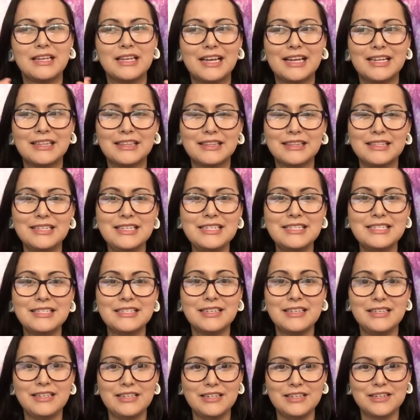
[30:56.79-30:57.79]
at least
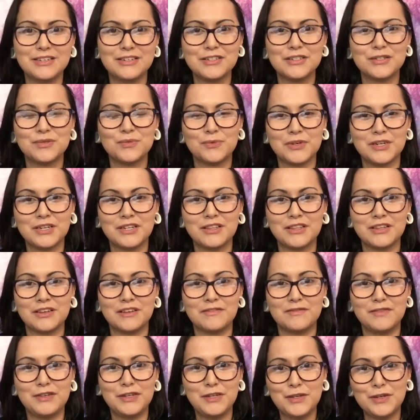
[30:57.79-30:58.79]
a year's worth
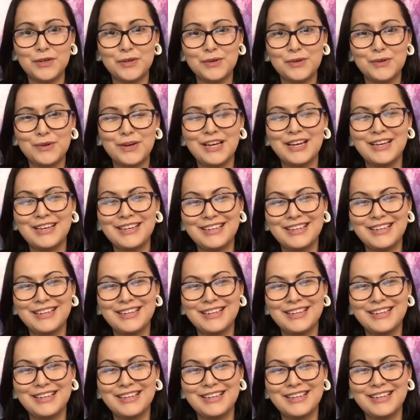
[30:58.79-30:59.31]
of you